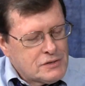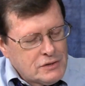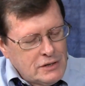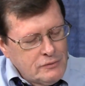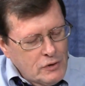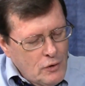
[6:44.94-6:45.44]

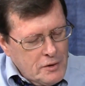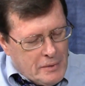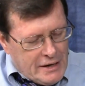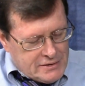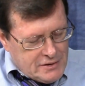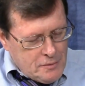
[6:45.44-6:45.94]
even going
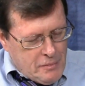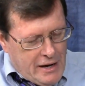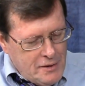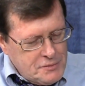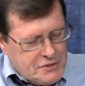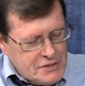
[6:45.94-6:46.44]
back to the
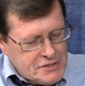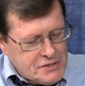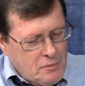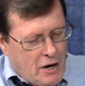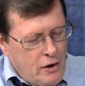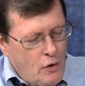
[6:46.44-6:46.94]
baptism,
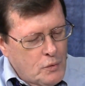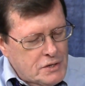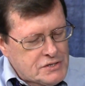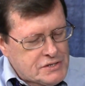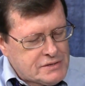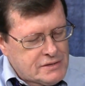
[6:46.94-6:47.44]
I always
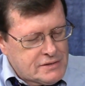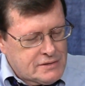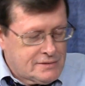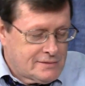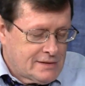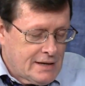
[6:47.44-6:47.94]

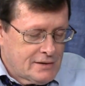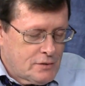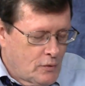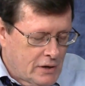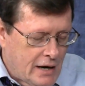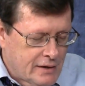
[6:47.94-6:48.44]
sent
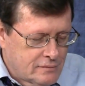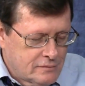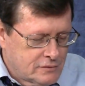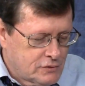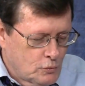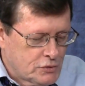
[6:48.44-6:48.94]
when I
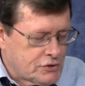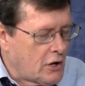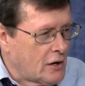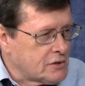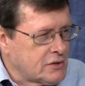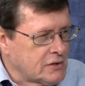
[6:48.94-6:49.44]
would
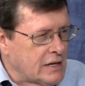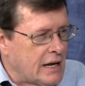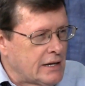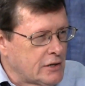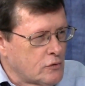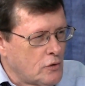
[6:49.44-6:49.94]
talk to the
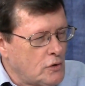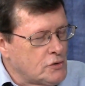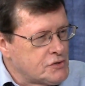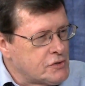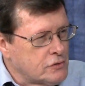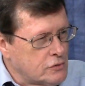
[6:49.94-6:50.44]

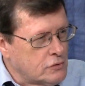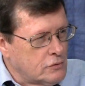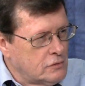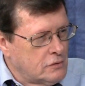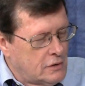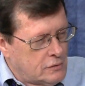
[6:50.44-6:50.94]
eight-year-olds, you
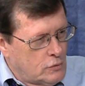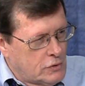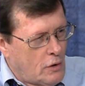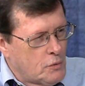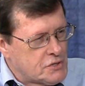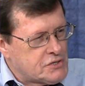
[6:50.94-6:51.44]
we'd
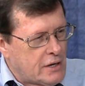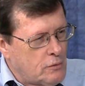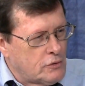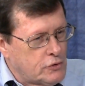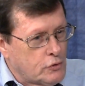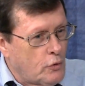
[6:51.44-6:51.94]
always say, well,
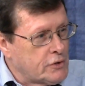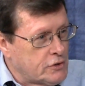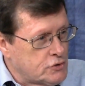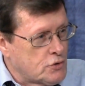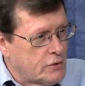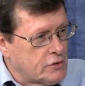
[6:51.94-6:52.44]
you're going to
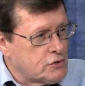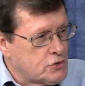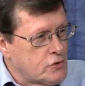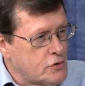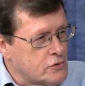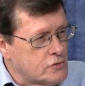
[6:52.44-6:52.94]
join the
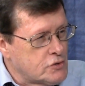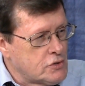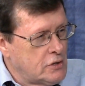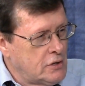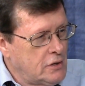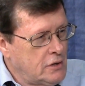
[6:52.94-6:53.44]
church.
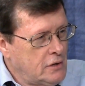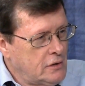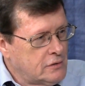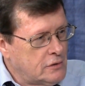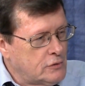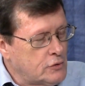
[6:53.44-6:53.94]
Right.
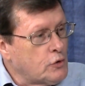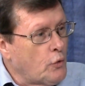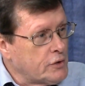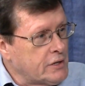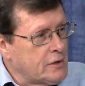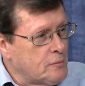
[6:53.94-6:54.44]
You know, you're going
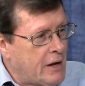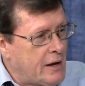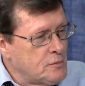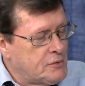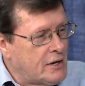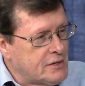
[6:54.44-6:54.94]
to get
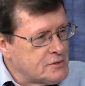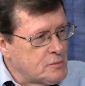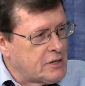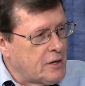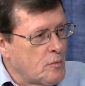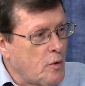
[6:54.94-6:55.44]
baptized yeah. and
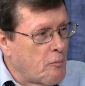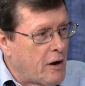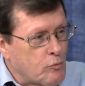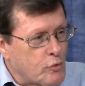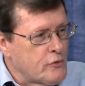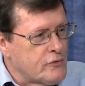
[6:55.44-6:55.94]
become a
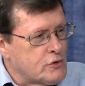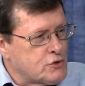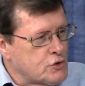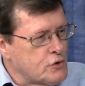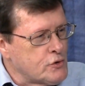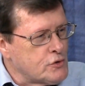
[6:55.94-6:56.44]
member of the
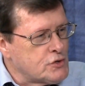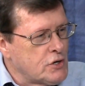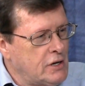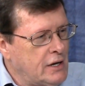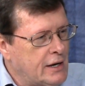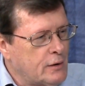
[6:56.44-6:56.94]
church. Right.
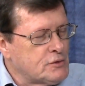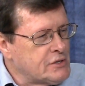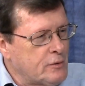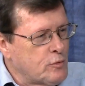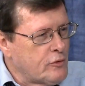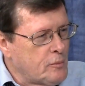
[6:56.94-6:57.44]
It was
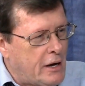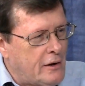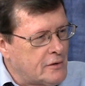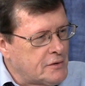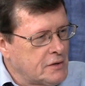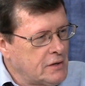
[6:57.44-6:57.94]
never
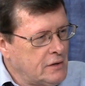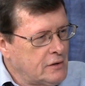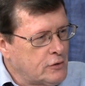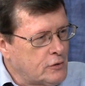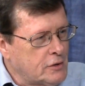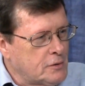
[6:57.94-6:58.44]
about no.
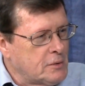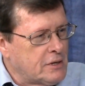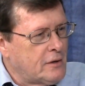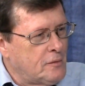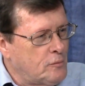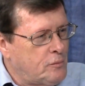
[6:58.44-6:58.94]
you're going to
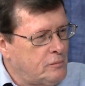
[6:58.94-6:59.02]
become